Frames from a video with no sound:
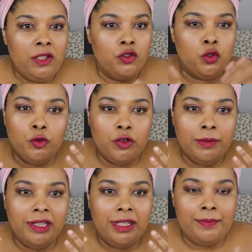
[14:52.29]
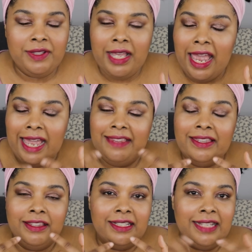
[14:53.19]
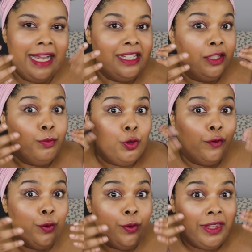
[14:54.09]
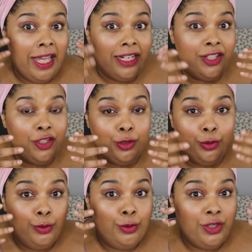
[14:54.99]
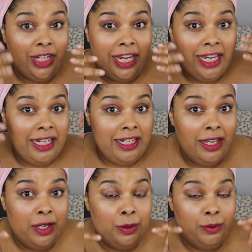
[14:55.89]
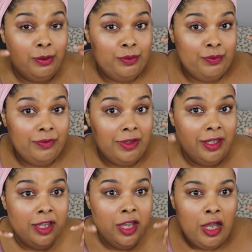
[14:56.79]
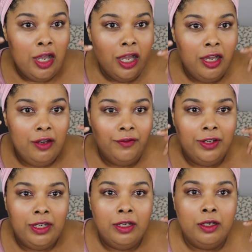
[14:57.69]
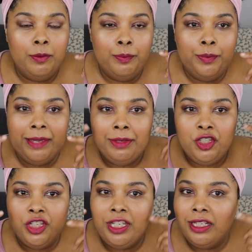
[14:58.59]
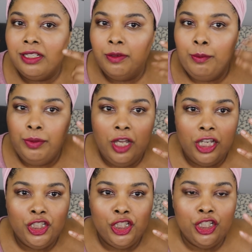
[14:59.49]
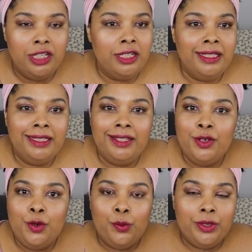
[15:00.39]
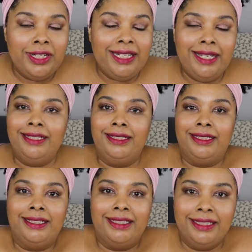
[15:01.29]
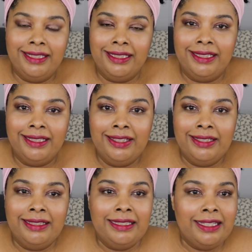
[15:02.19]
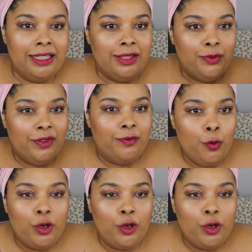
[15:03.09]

super creamy lips. And I think this ties in beautiful with that Dou Dou shade um, of uh, Baby Cheeks blush. We're done. We've